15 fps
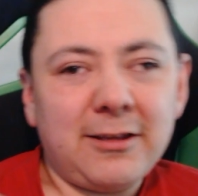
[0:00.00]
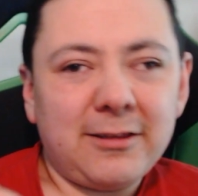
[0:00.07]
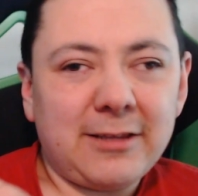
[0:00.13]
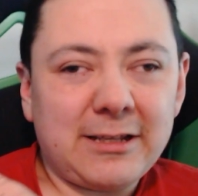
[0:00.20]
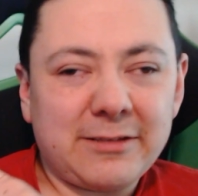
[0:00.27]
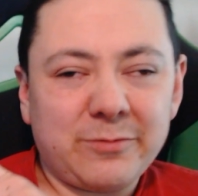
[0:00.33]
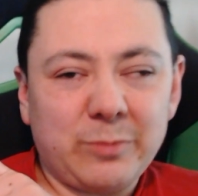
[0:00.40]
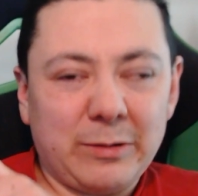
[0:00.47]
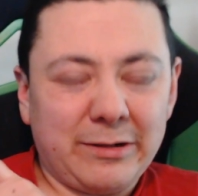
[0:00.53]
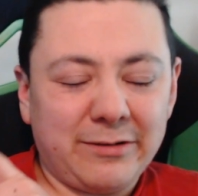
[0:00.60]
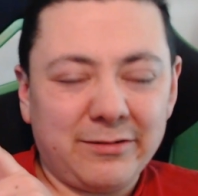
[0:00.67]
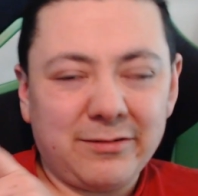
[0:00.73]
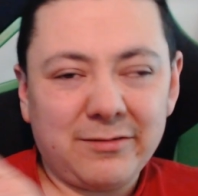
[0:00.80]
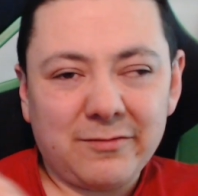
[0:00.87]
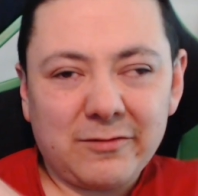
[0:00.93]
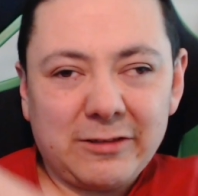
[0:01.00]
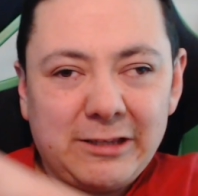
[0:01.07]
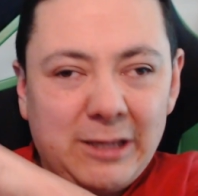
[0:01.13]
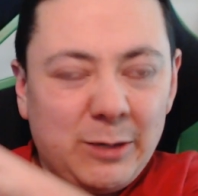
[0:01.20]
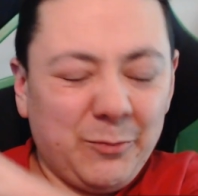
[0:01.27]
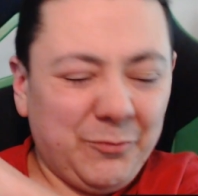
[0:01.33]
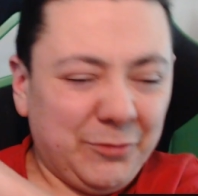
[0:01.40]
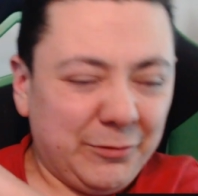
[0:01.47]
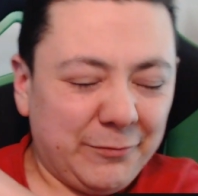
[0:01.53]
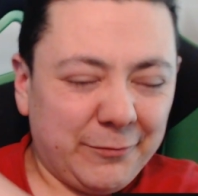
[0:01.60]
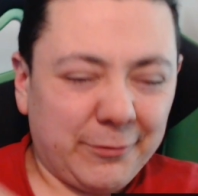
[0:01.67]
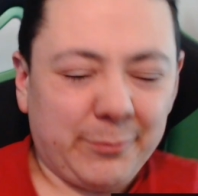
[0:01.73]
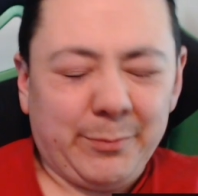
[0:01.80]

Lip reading: That's been really helpful for